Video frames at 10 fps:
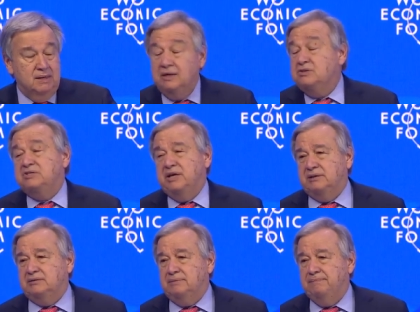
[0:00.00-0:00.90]

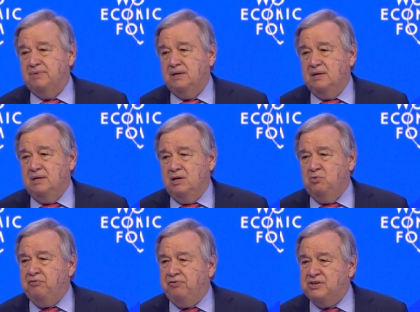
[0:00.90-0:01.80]
Instead,
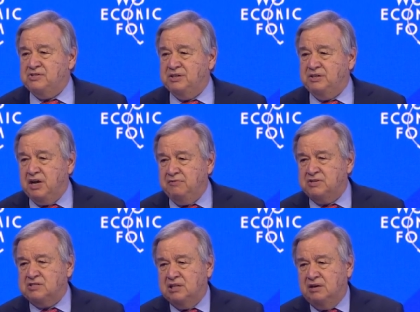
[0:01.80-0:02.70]
we face the
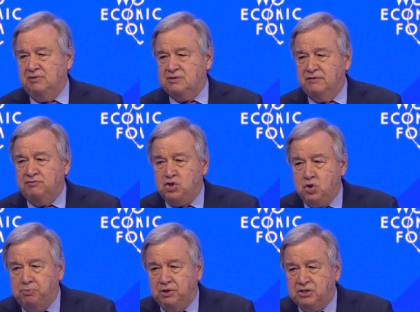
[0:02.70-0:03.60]
gravest levels of
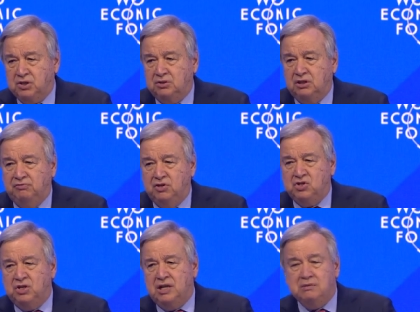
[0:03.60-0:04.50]
geopolitical
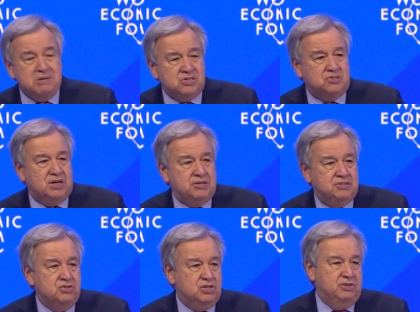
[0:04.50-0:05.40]
division and
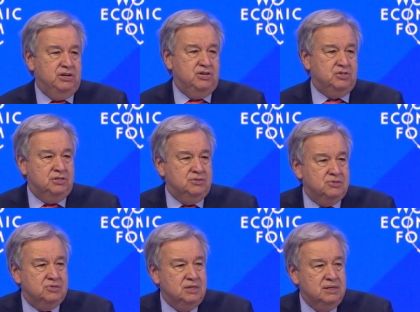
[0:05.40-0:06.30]
mistrust in
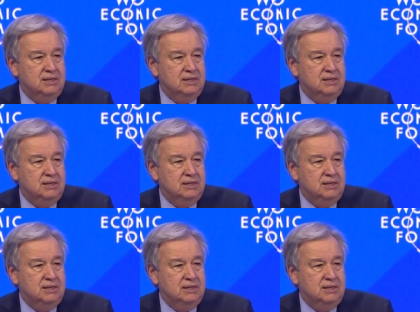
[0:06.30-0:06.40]
generations,